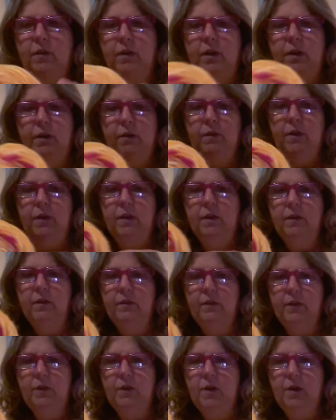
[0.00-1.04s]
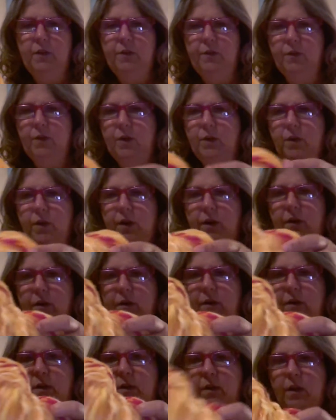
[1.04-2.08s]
Anyway, they're all through here.